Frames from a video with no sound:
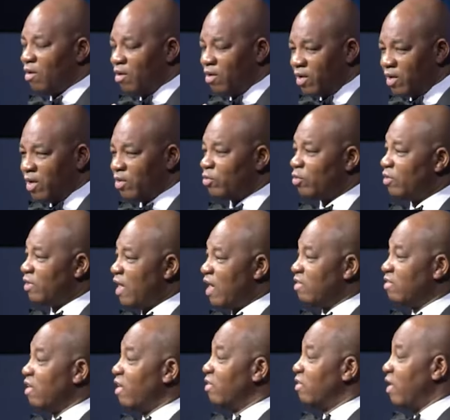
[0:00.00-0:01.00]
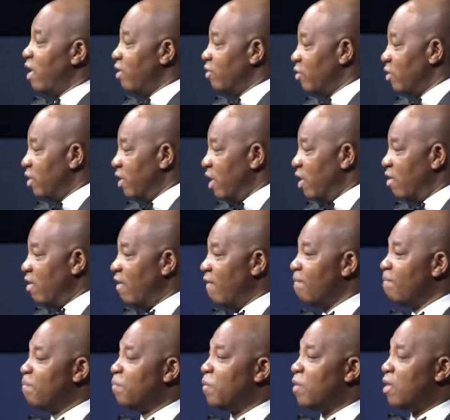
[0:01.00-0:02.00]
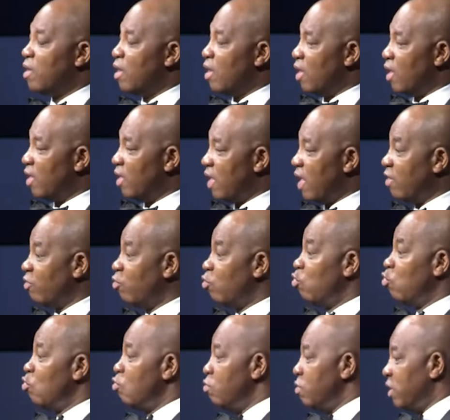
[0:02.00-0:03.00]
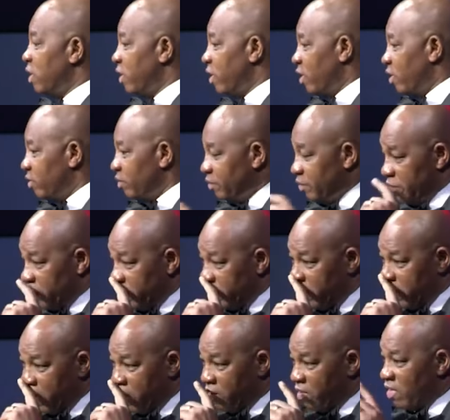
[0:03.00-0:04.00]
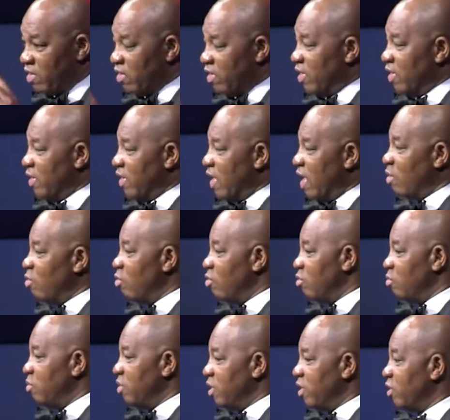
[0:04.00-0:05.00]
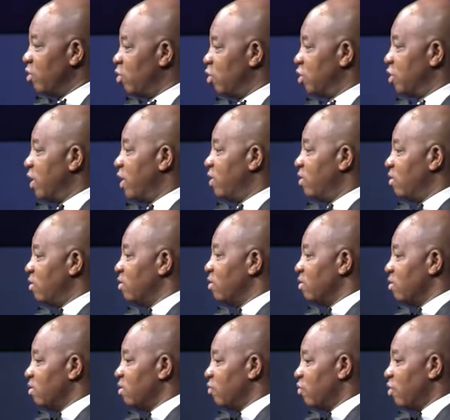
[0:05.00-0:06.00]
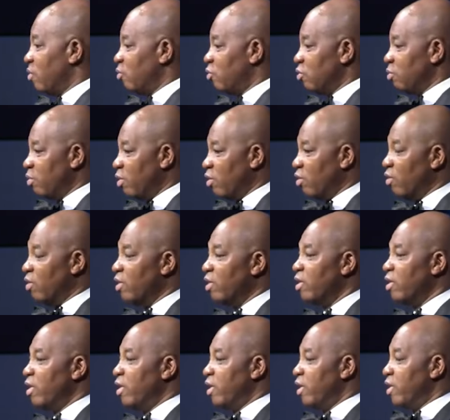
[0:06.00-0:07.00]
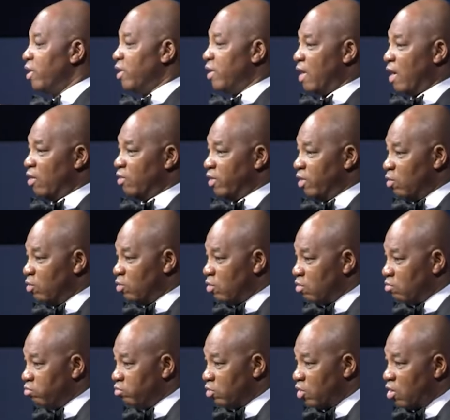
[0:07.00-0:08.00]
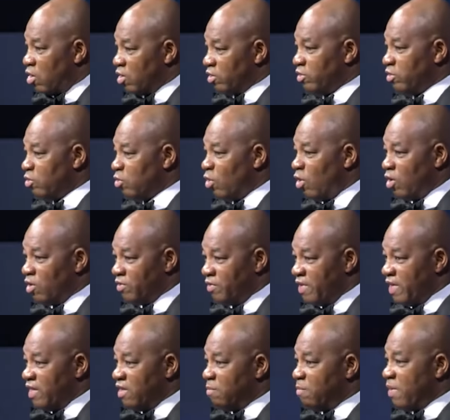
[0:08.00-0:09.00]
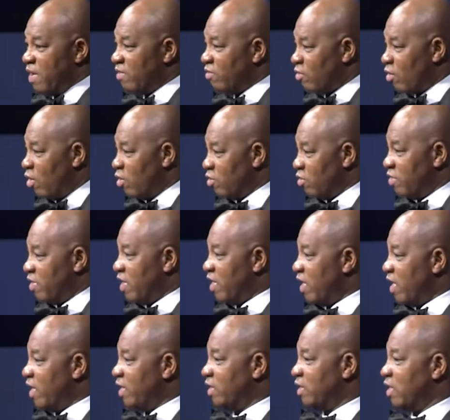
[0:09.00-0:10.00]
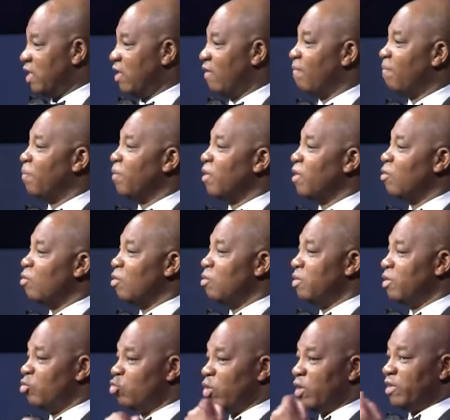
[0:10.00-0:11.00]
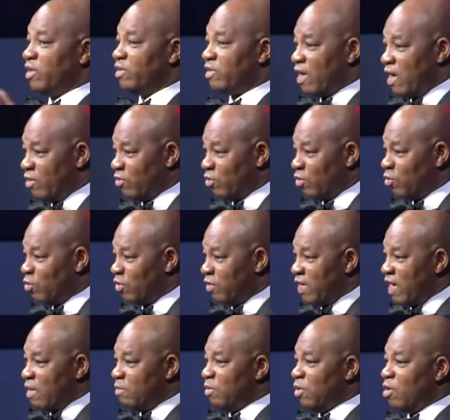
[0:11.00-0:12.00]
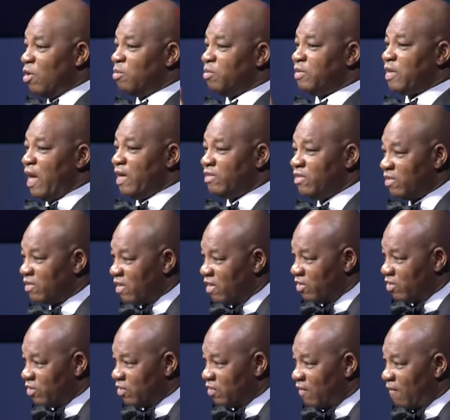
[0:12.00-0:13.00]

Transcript: Okay, so that's 10,000 naira. And that's 2 million naira, and that will begin to send from tomorrow. Now they will cut to 100, the best 100 essay will be 20,000, so there becomes 30,000.